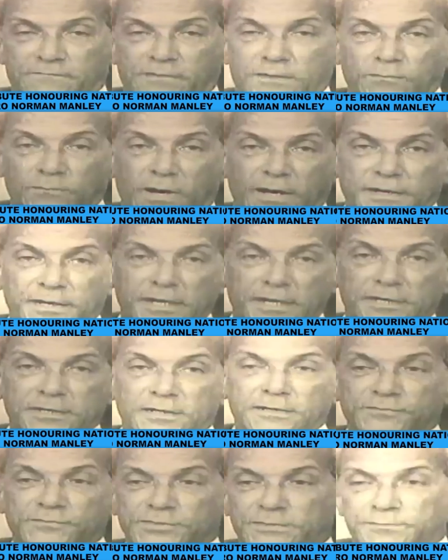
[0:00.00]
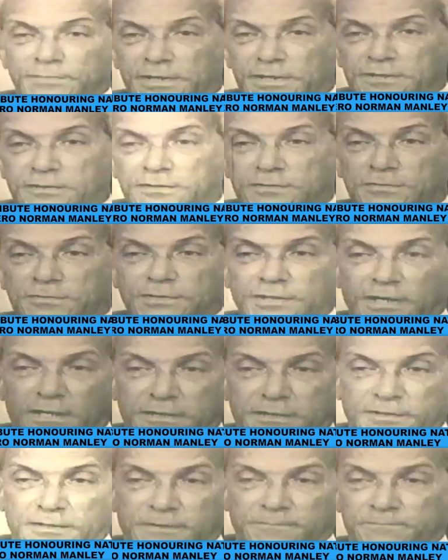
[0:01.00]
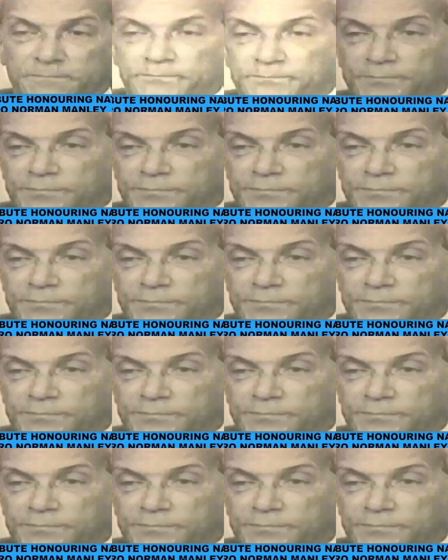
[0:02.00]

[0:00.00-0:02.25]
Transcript: from one end of Jamaica to the other,